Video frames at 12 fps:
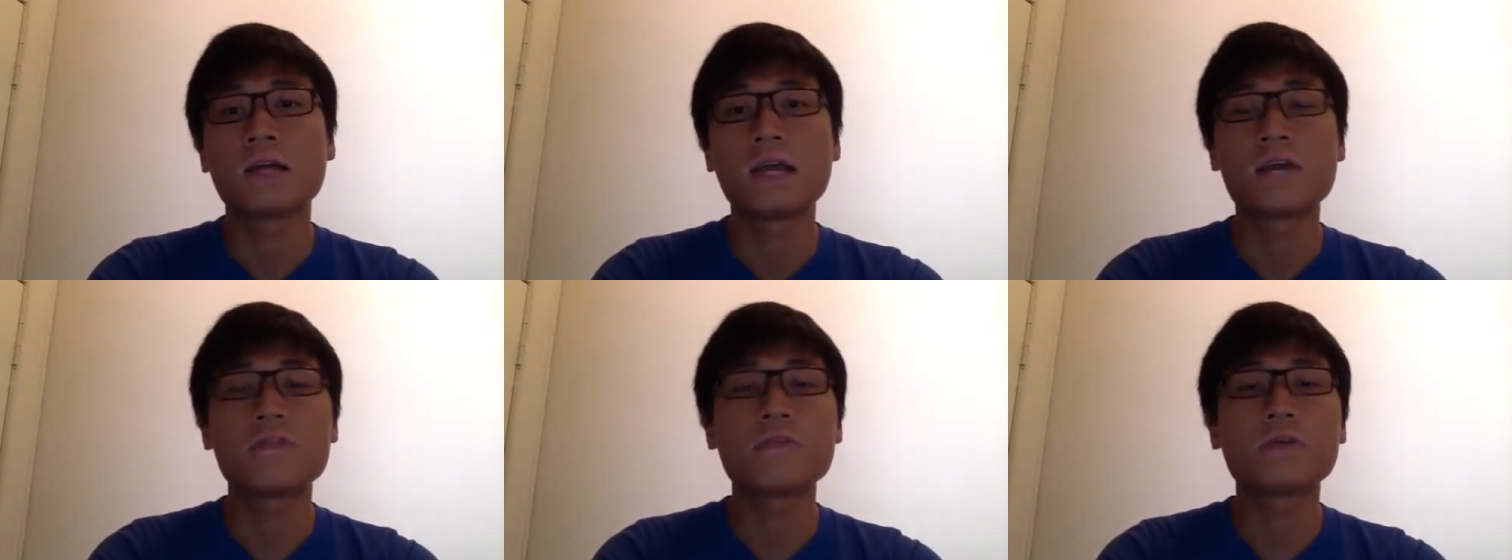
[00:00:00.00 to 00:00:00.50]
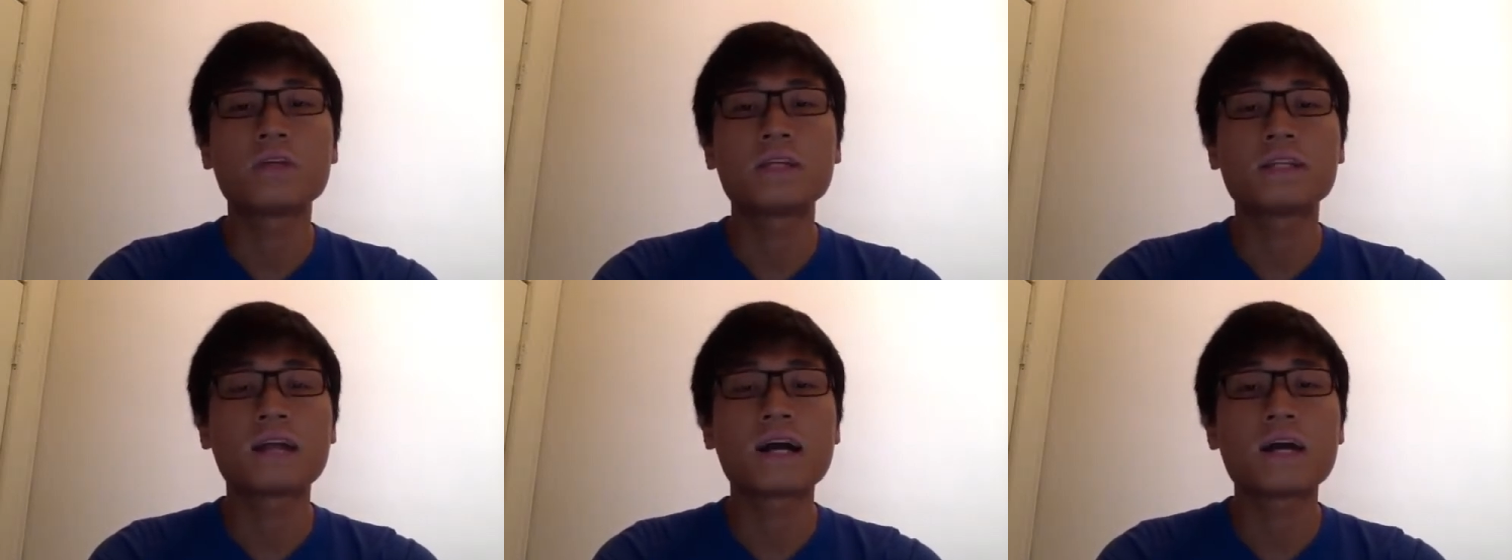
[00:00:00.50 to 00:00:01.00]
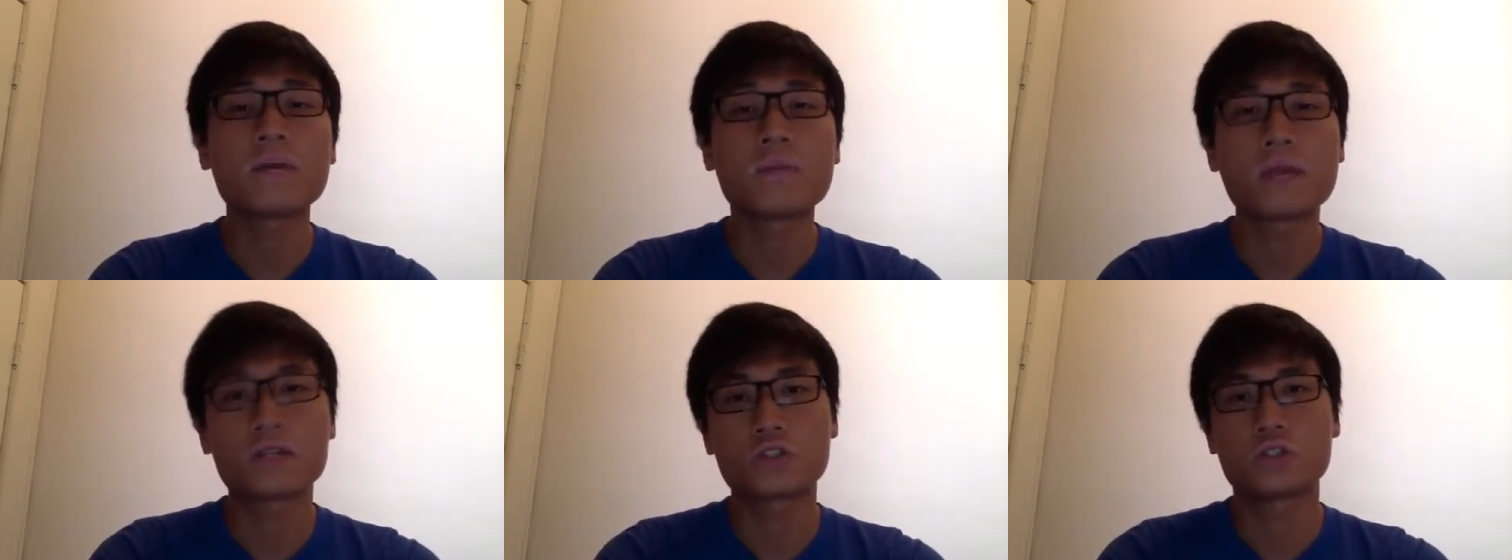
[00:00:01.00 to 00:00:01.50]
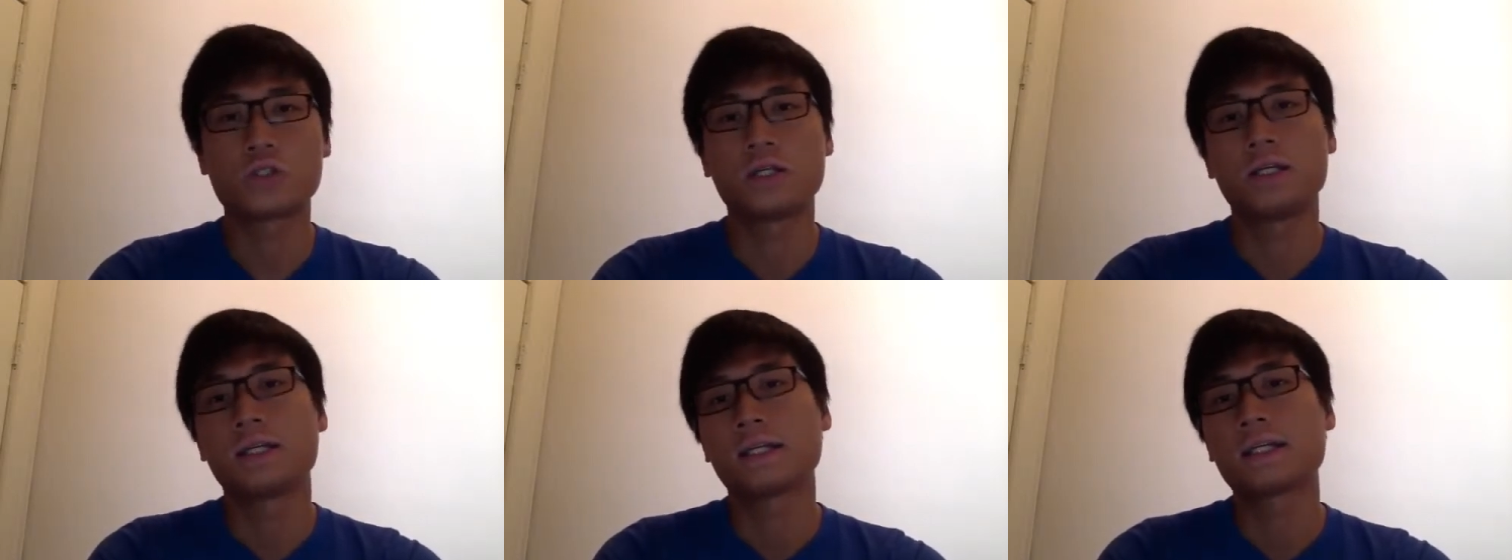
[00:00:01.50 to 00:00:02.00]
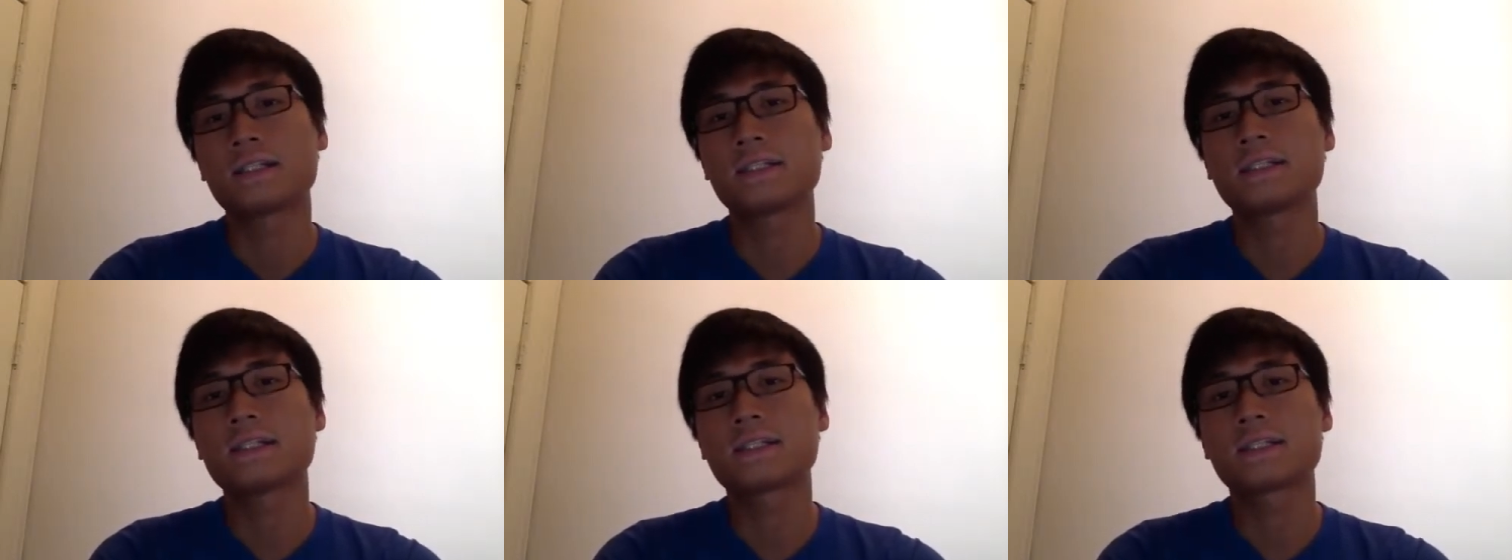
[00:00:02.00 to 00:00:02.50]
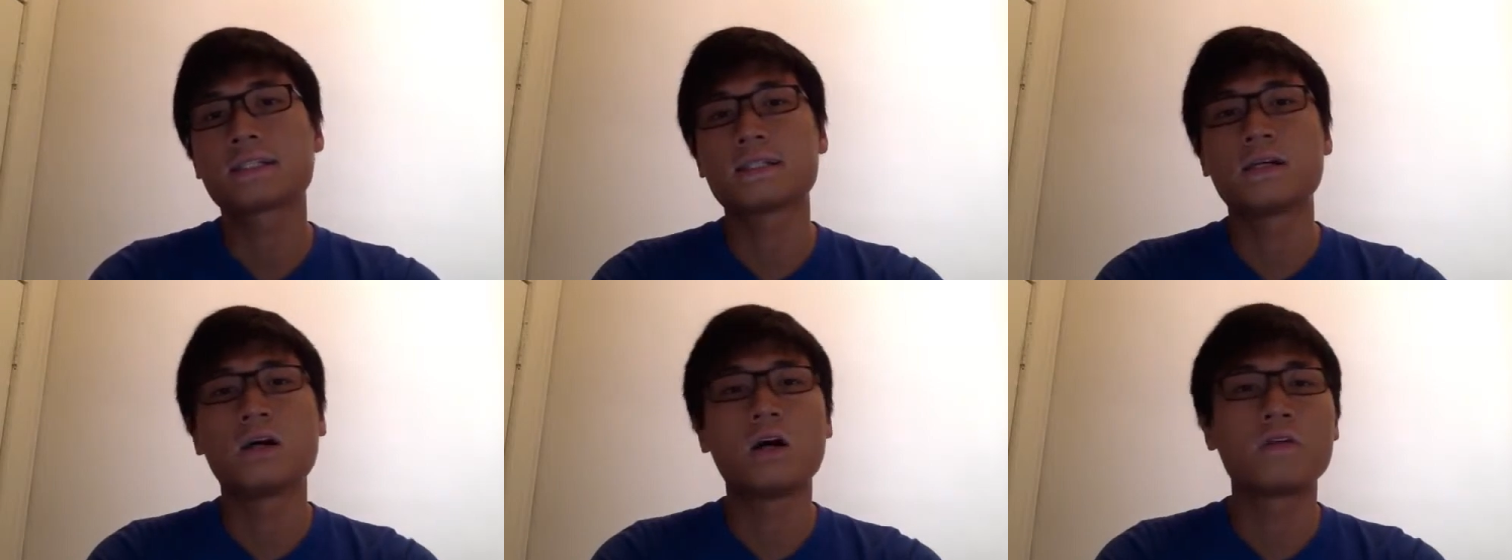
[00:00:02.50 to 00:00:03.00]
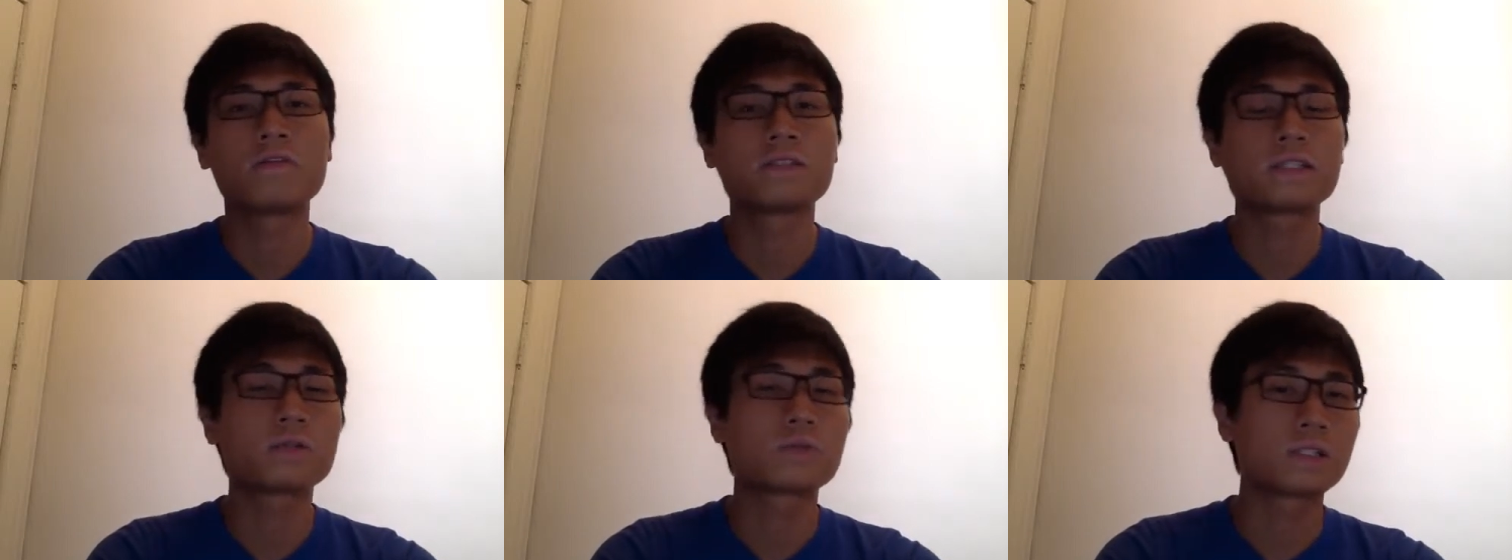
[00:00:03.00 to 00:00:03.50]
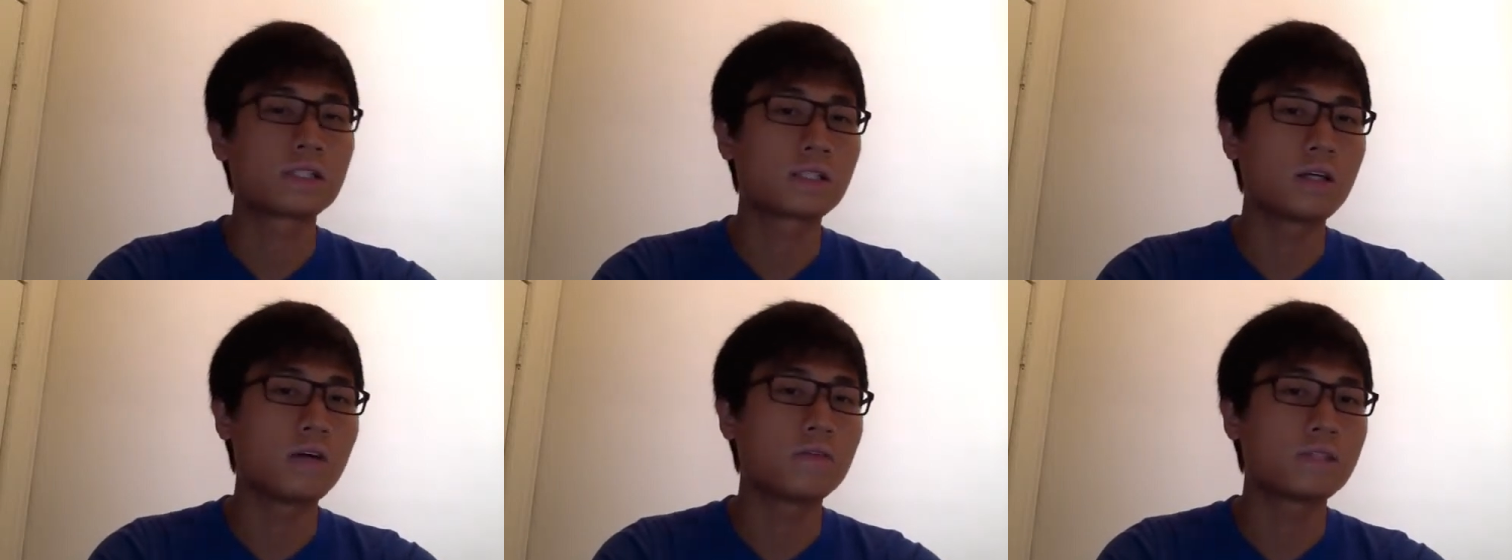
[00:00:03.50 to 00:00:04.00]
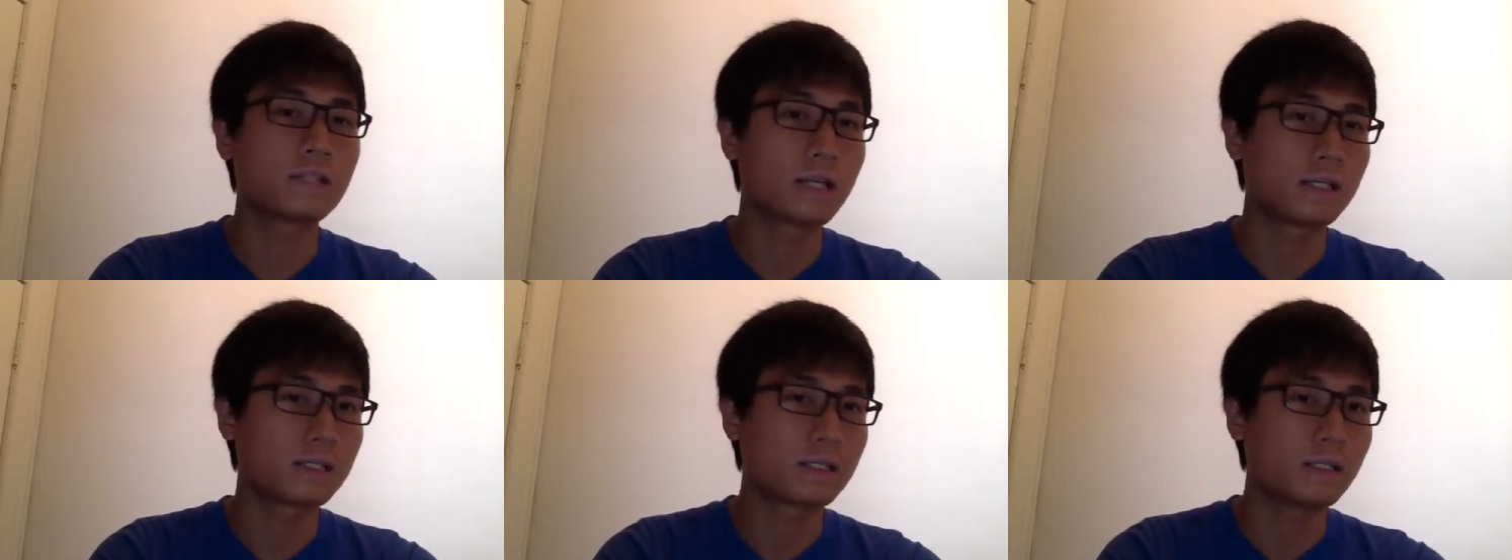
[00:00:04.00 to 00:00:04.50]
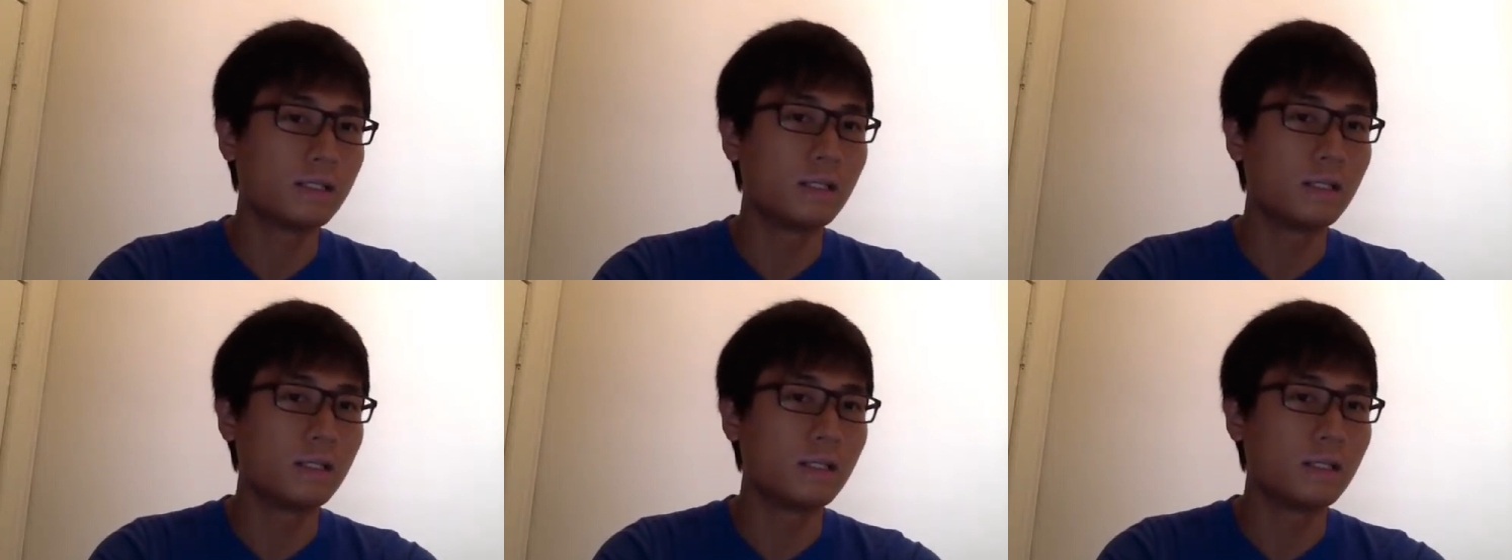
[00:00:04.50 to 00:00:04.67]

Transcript: And for the entire match, consists of sequence of sets.